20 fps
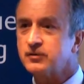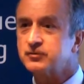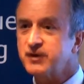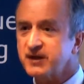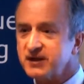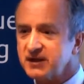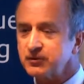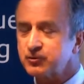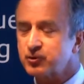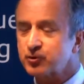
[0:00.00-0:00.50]

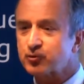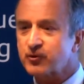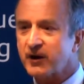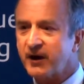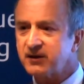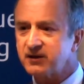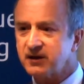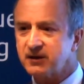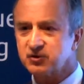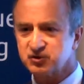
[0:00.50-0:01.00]

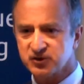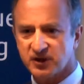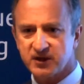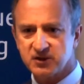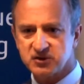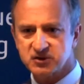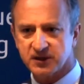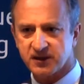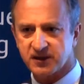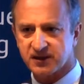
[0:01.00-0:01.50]
disintegrating
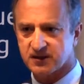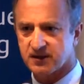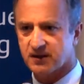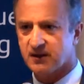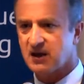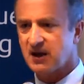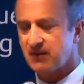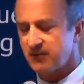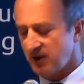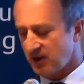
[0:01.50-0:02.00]
challenges
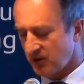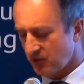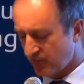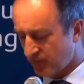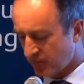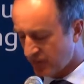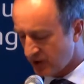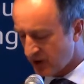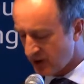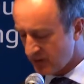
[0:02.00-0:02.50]
coming
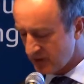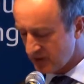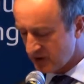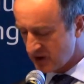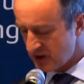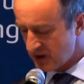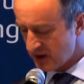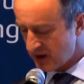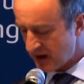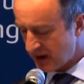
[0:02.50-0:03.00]
from
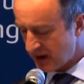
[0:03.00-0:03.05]
the